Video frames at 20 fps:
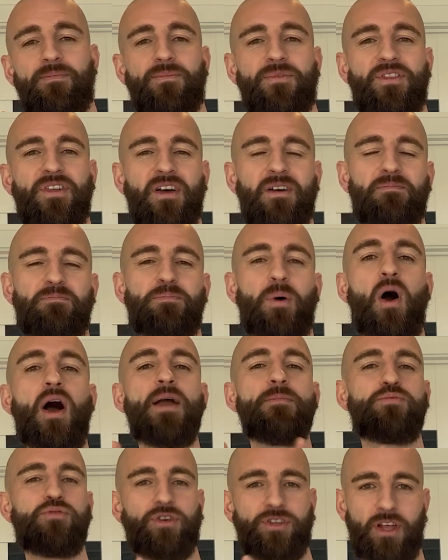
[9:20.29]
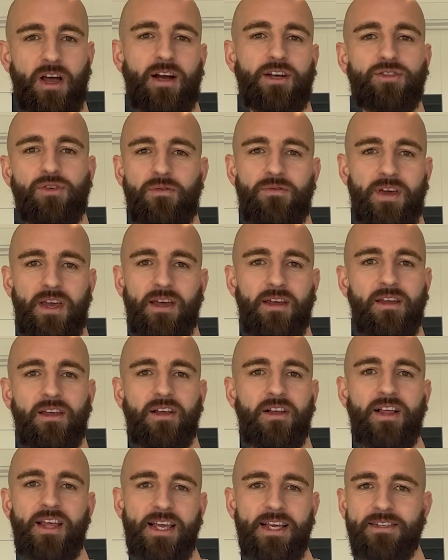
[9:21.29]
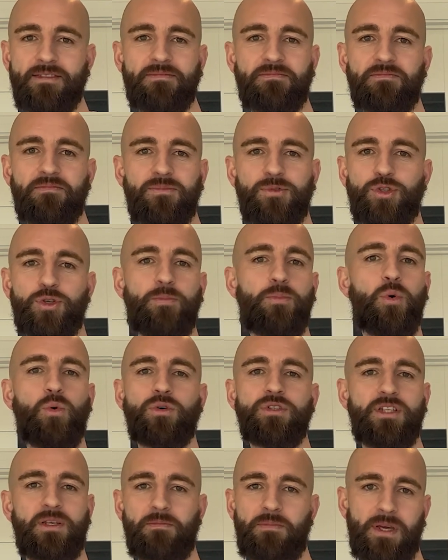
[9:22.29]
byproduct of it is supporting